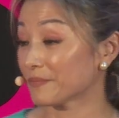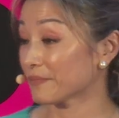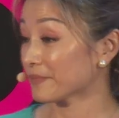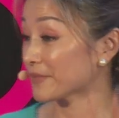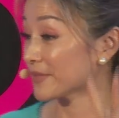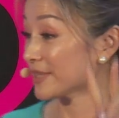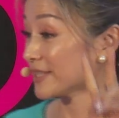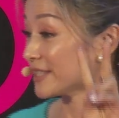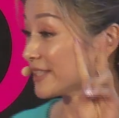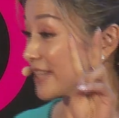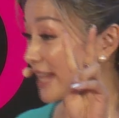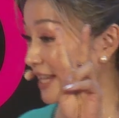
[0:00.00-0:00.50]

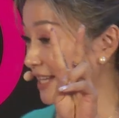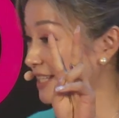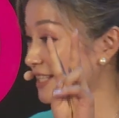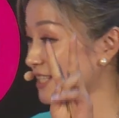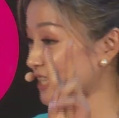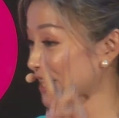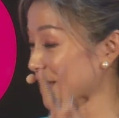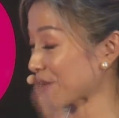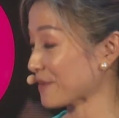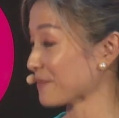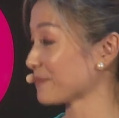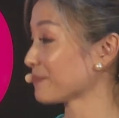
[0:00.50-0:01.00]
Second
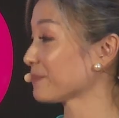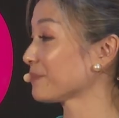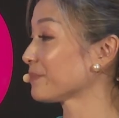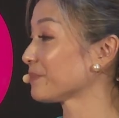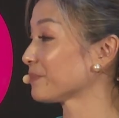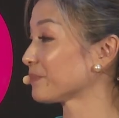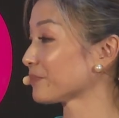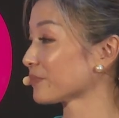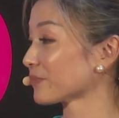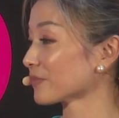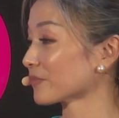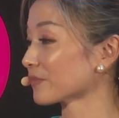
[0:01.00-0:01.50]
tip,
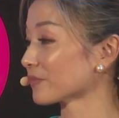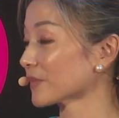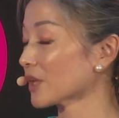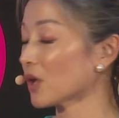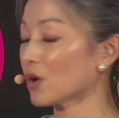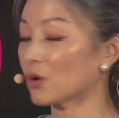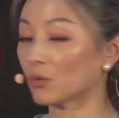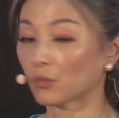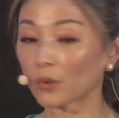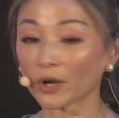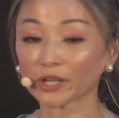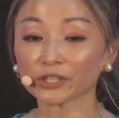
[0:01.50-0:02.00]

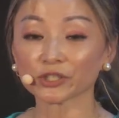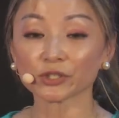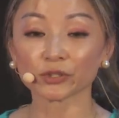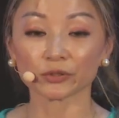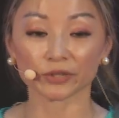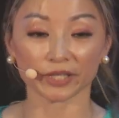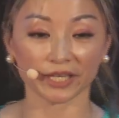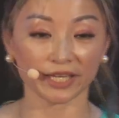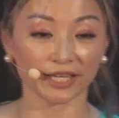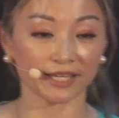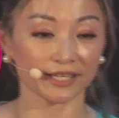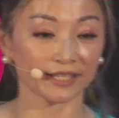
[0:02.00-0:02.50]
what you
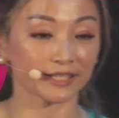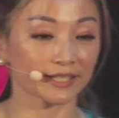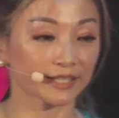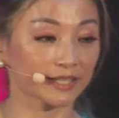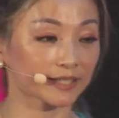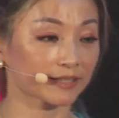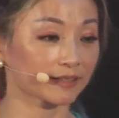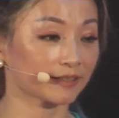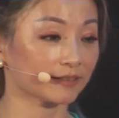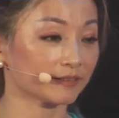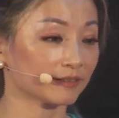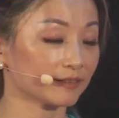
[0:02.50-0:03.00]

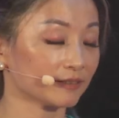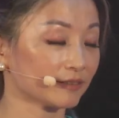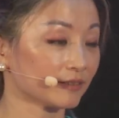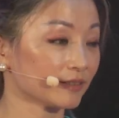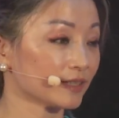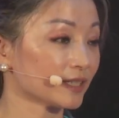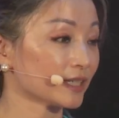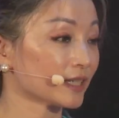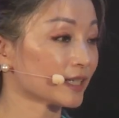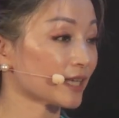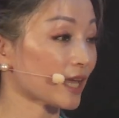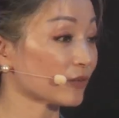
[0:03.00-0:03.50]
eat
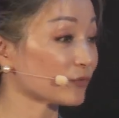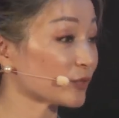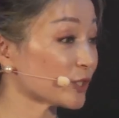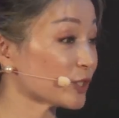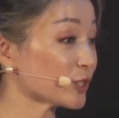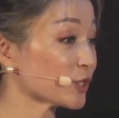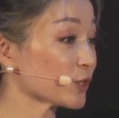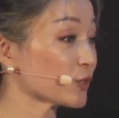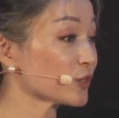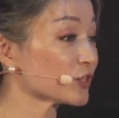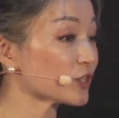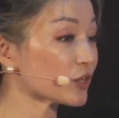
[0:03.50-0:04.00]
can
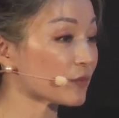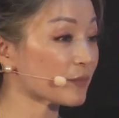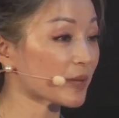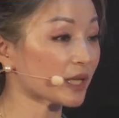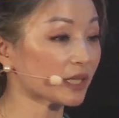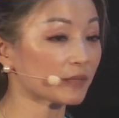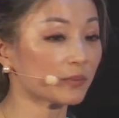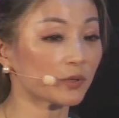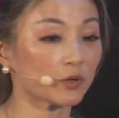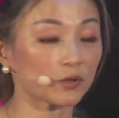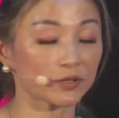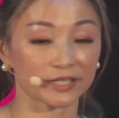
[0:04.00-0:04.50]
reduce your
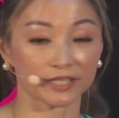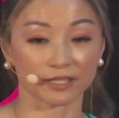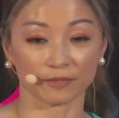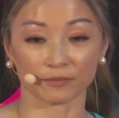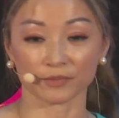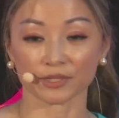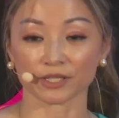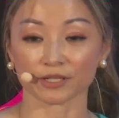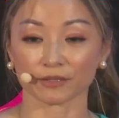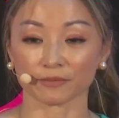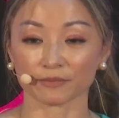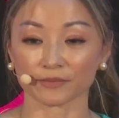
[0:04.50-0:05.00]
menopause
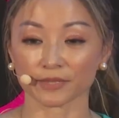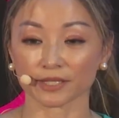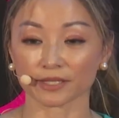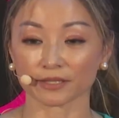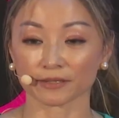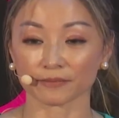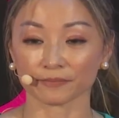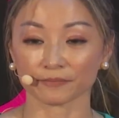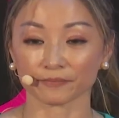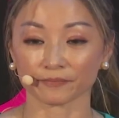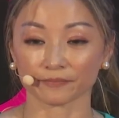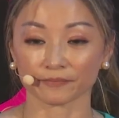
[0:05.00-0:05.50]
symptoms.
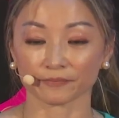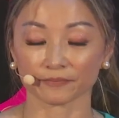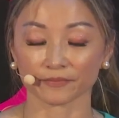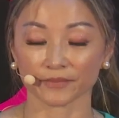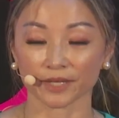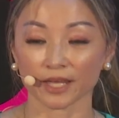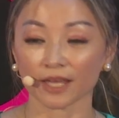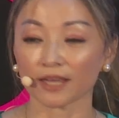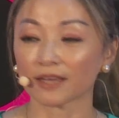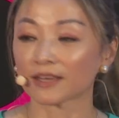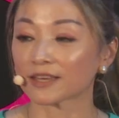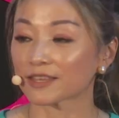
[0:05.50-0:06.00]

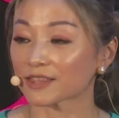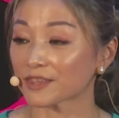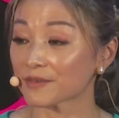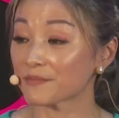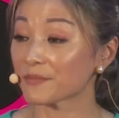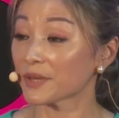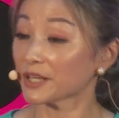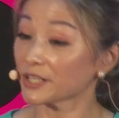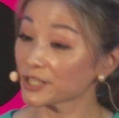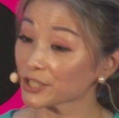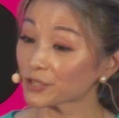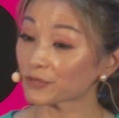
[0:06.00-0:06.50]
The
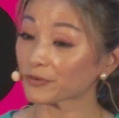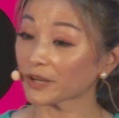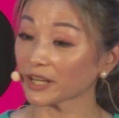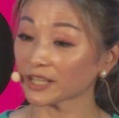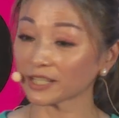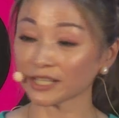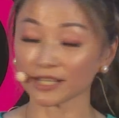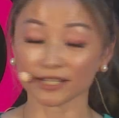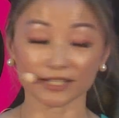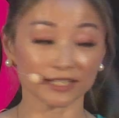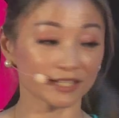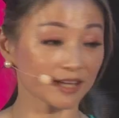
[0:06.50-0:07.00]

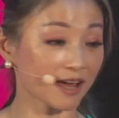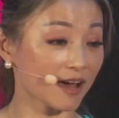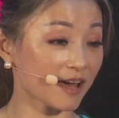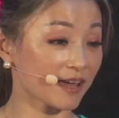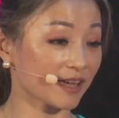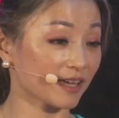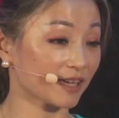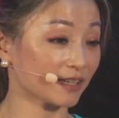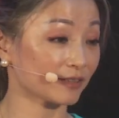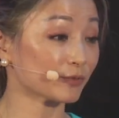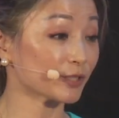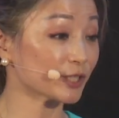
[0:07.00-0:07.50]
Mediterranean
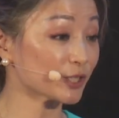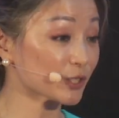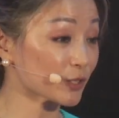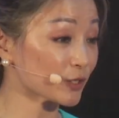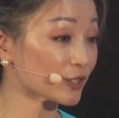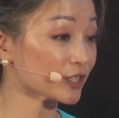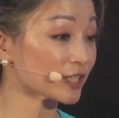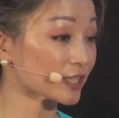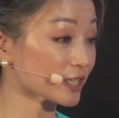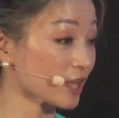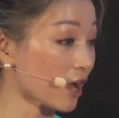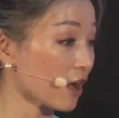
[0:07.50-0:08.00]
diet
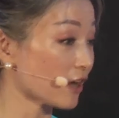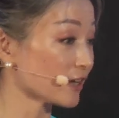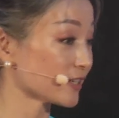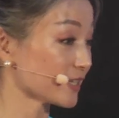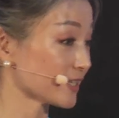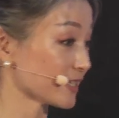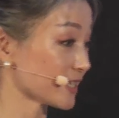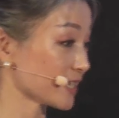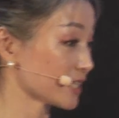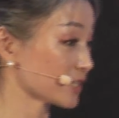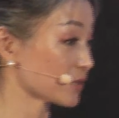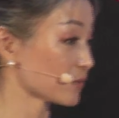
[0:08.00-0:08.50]
reduces heart
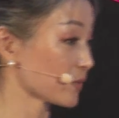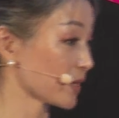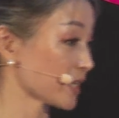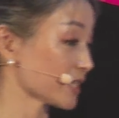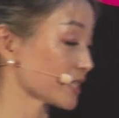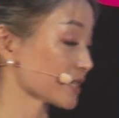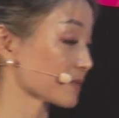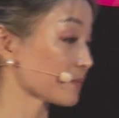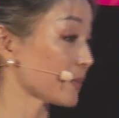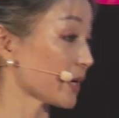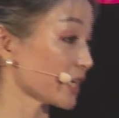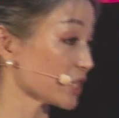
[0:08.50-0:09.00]
disease
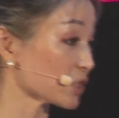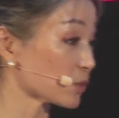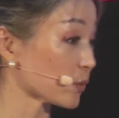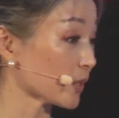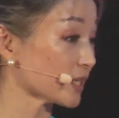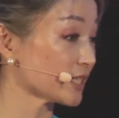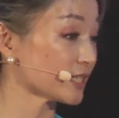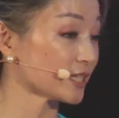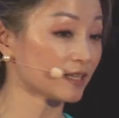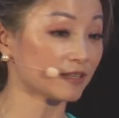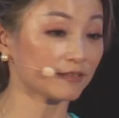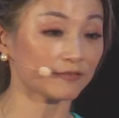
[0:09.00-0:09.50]
risk by
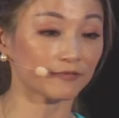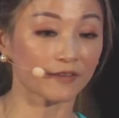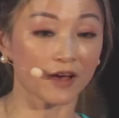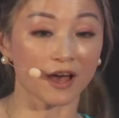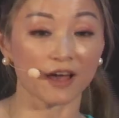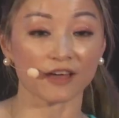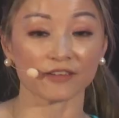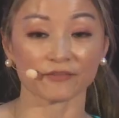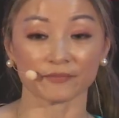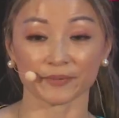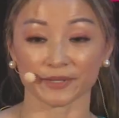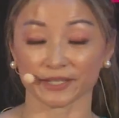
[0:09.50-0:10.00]

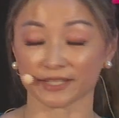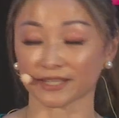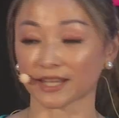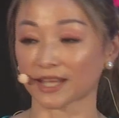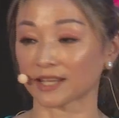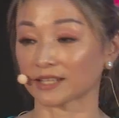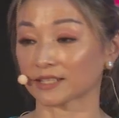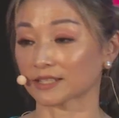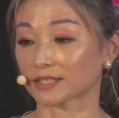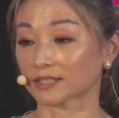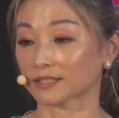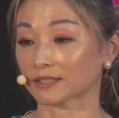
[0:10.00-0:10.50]

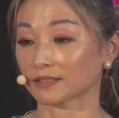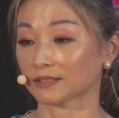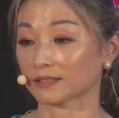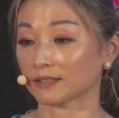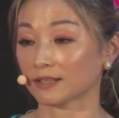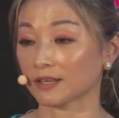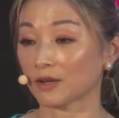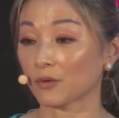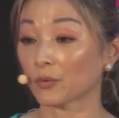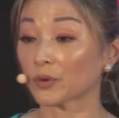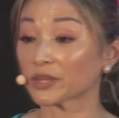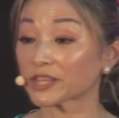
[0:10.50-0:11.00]
25%
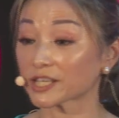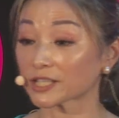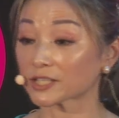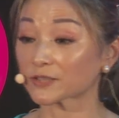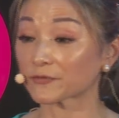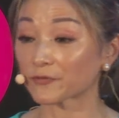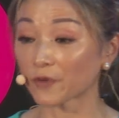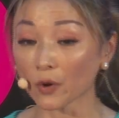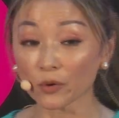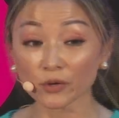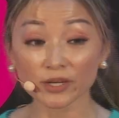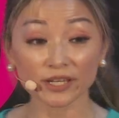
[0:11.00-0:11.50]
with its
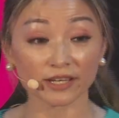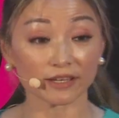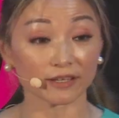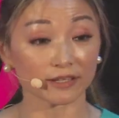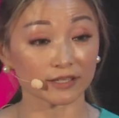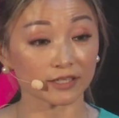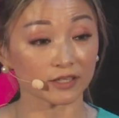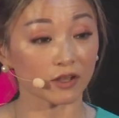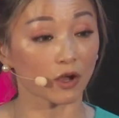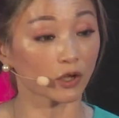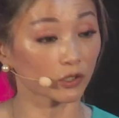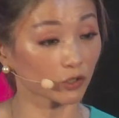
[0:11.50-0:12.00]

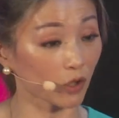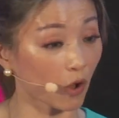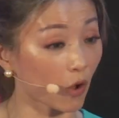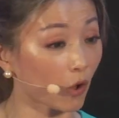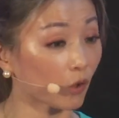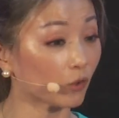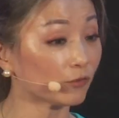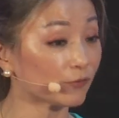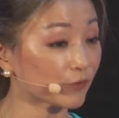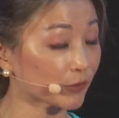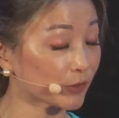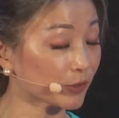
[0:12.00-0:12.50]
focus on
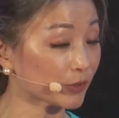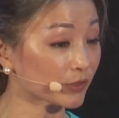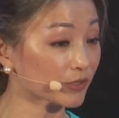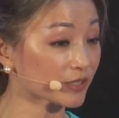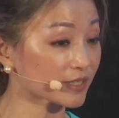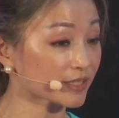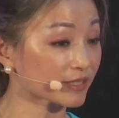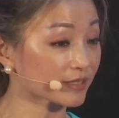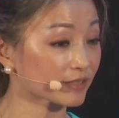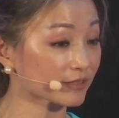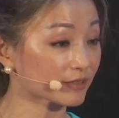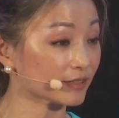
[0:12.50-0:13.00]
whole
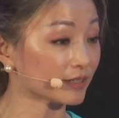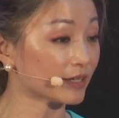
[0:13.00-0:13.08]
foods,